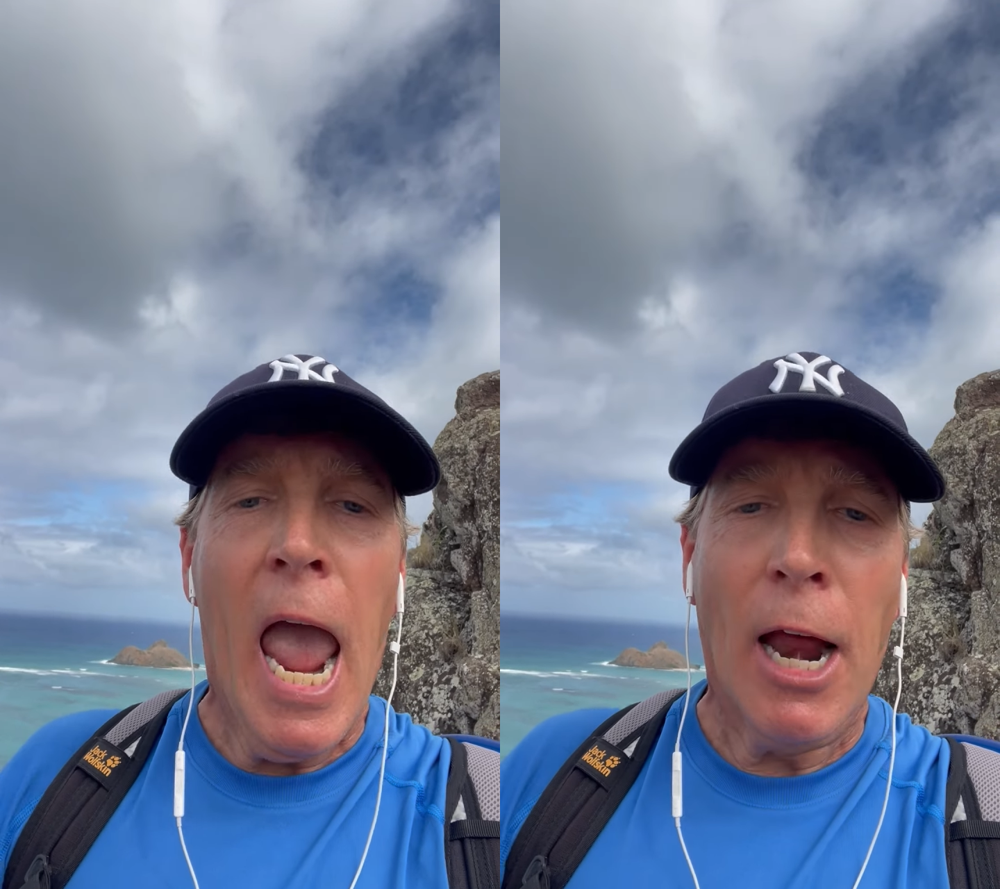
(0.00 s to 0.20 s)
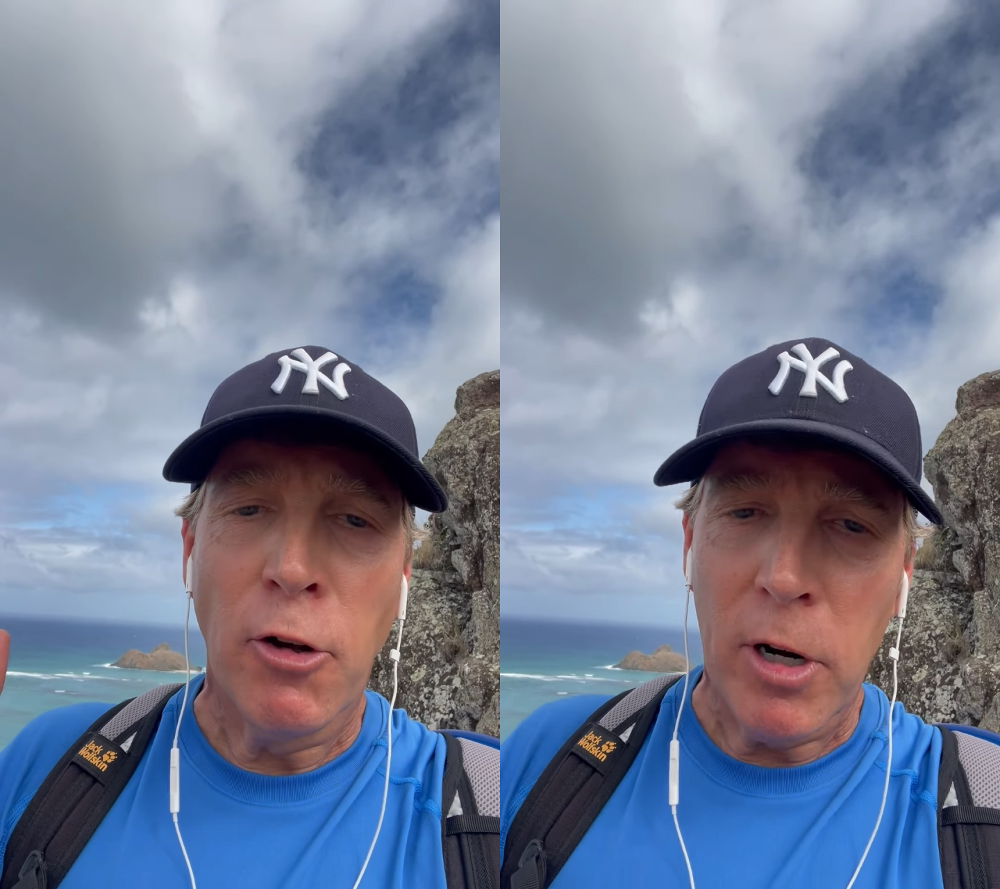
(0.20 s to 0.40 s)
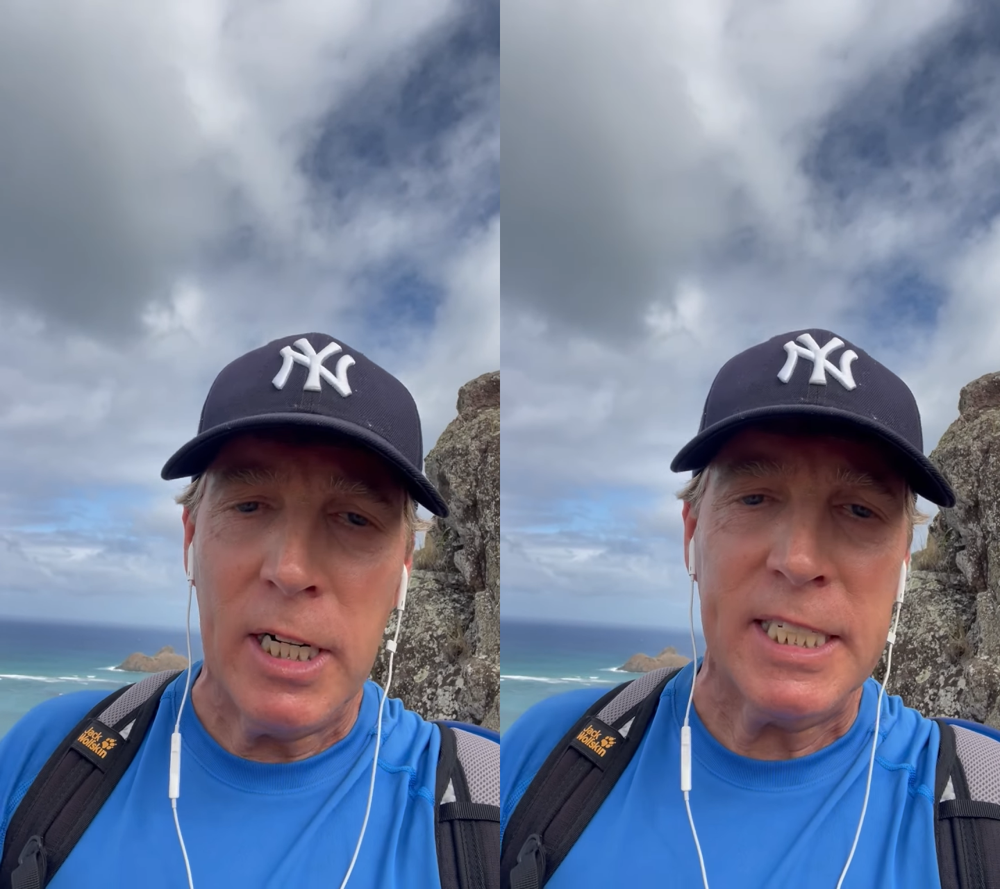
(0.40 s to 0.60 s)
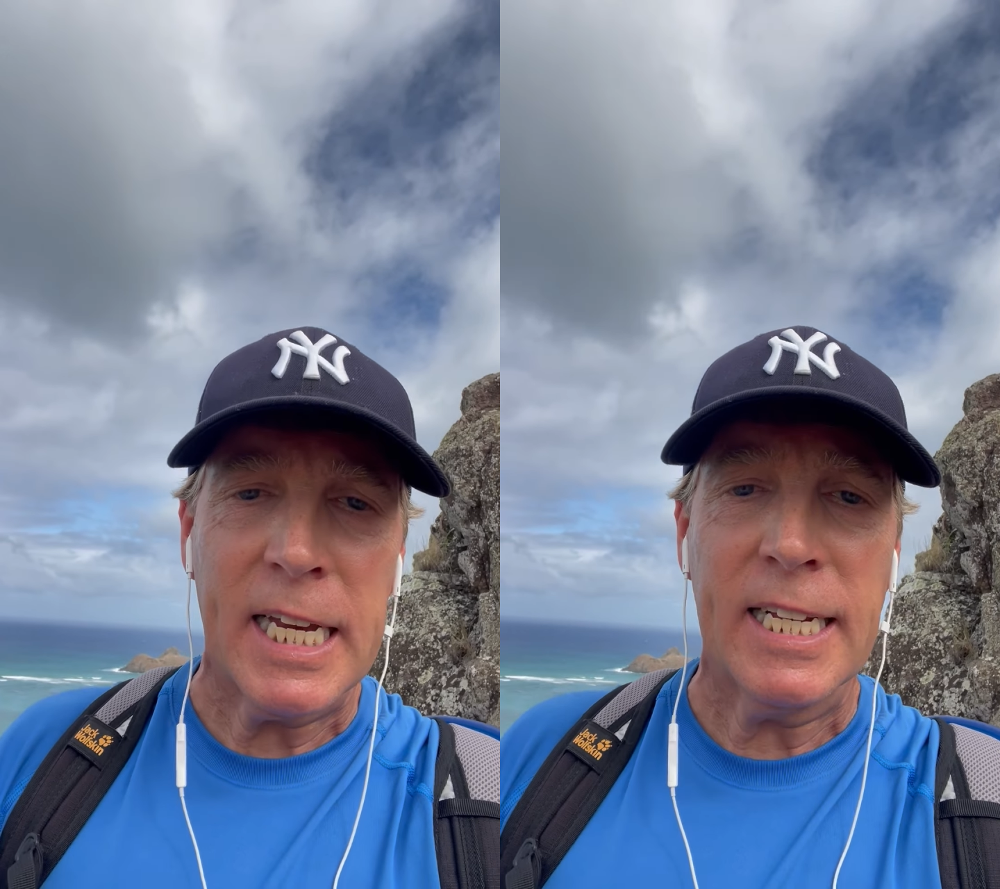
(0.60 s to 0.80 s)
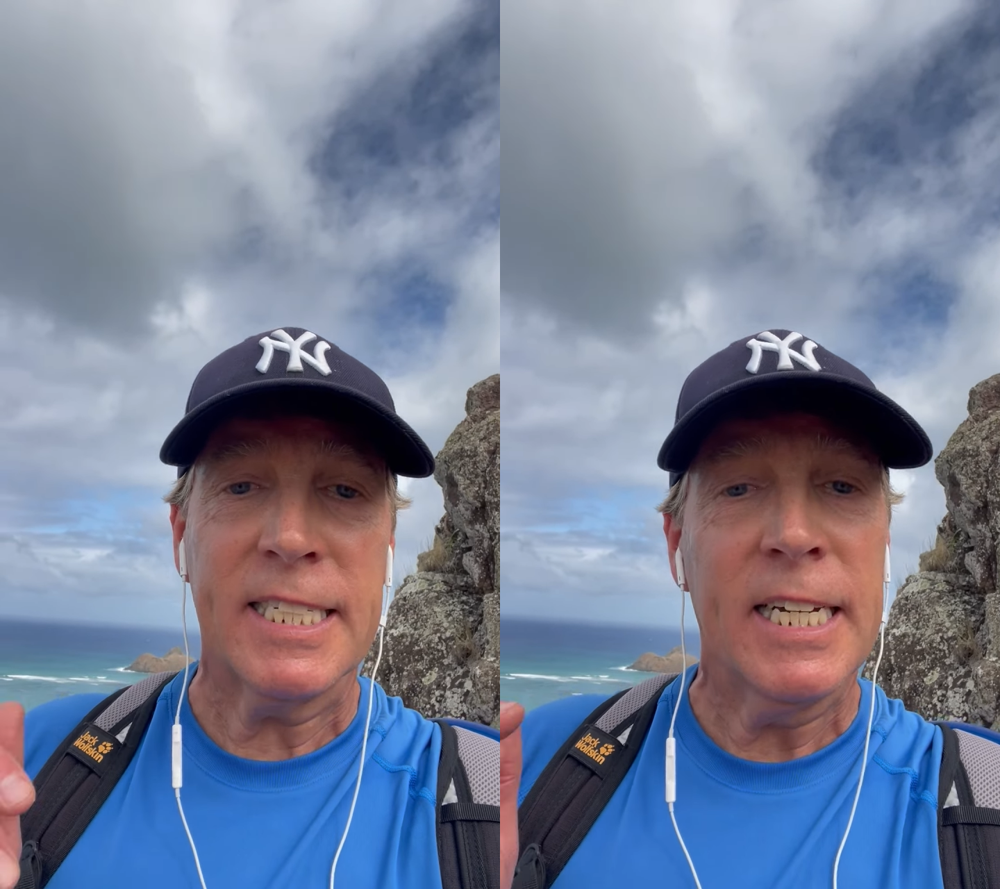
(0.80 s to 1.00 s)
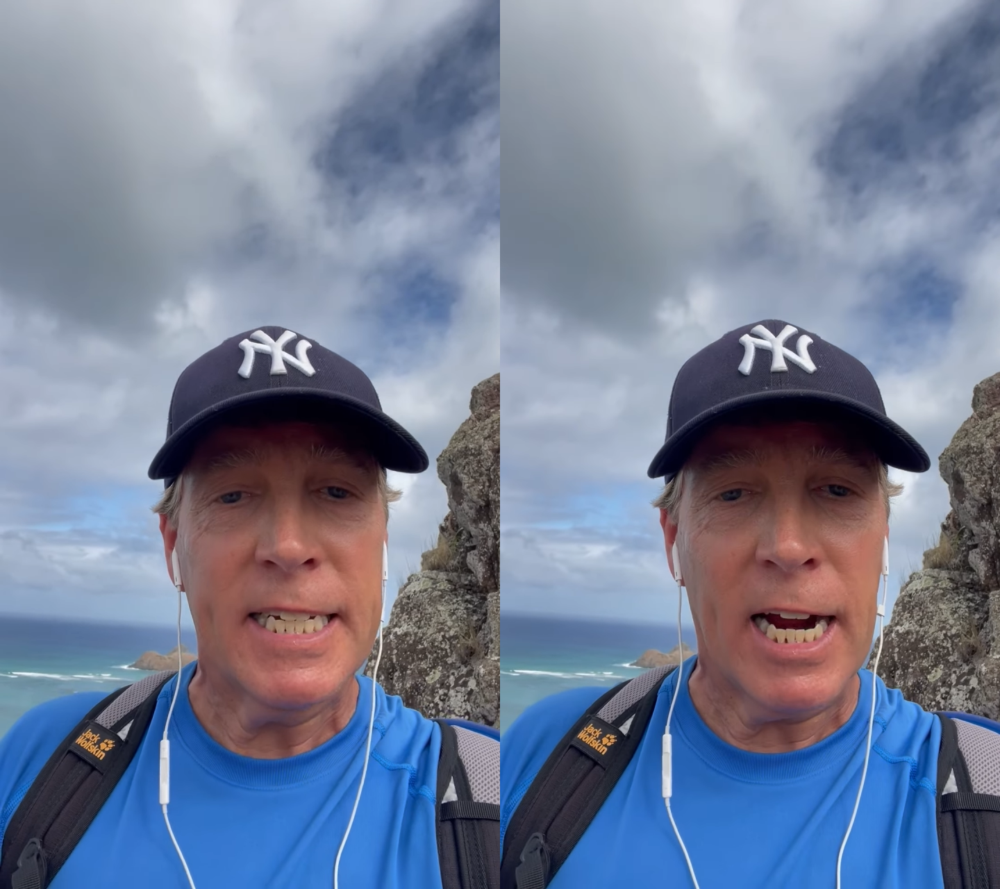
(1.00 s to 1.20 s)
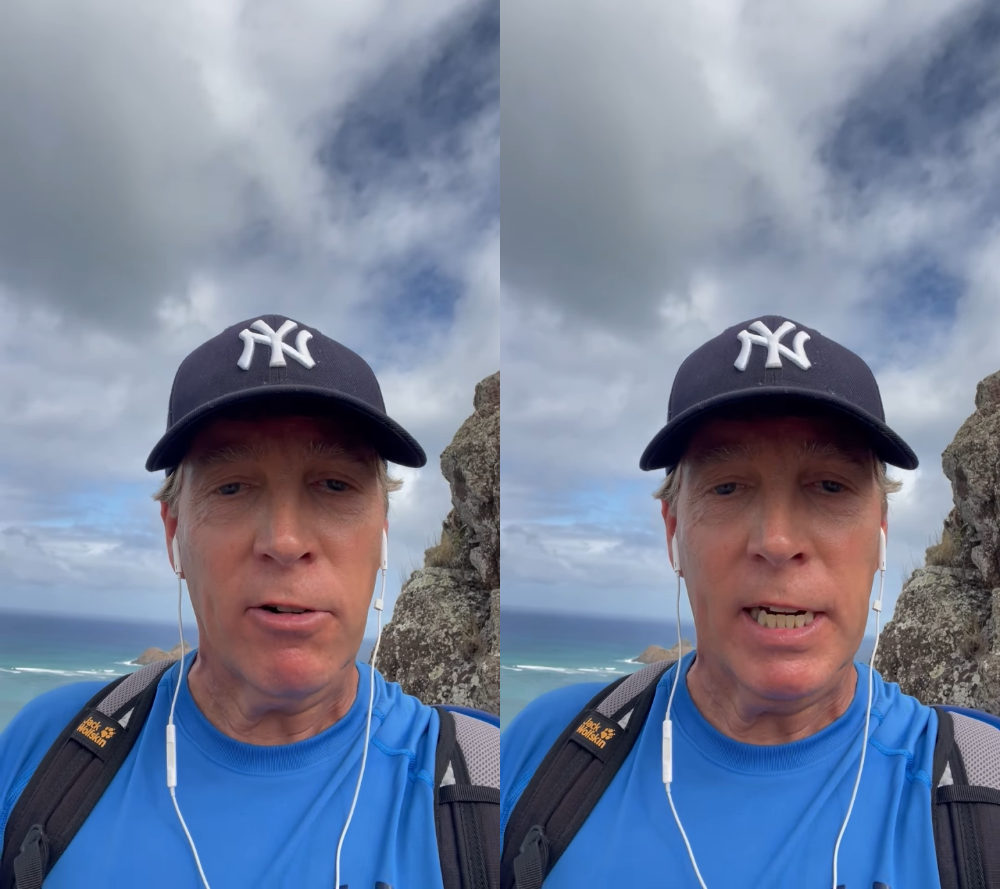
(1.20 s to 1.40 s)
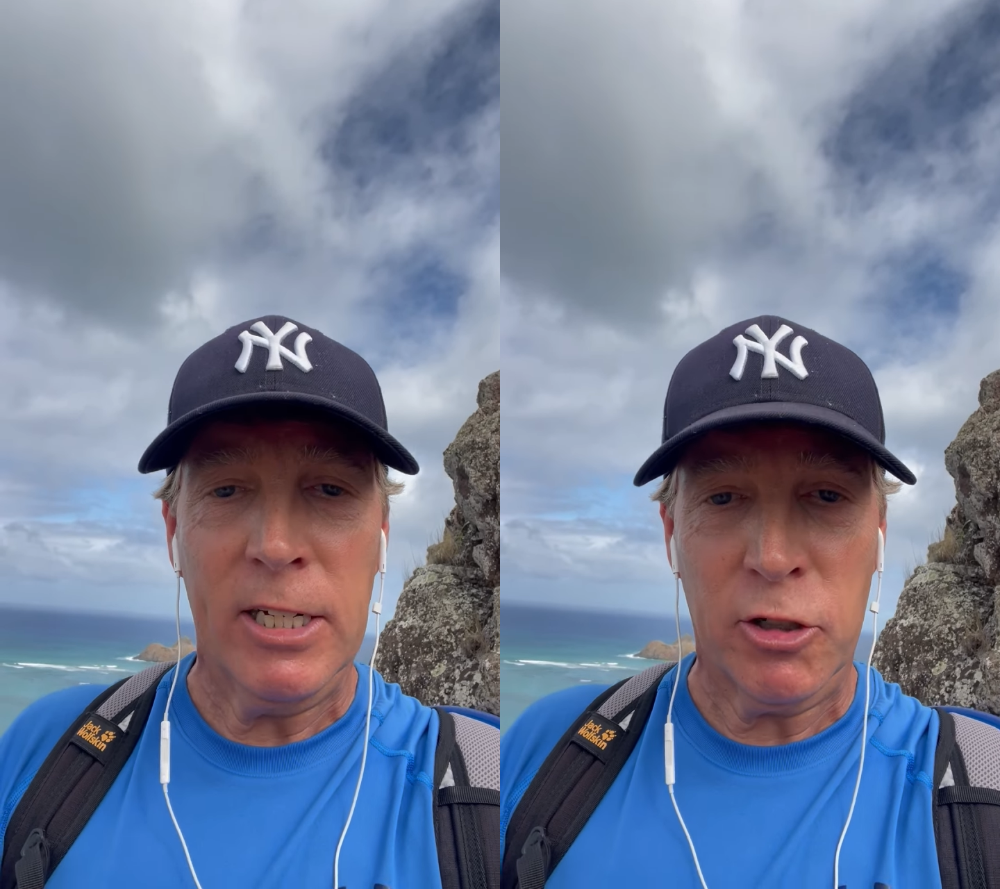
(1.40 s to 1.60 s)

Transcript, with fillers: And you're going to say it's an integrity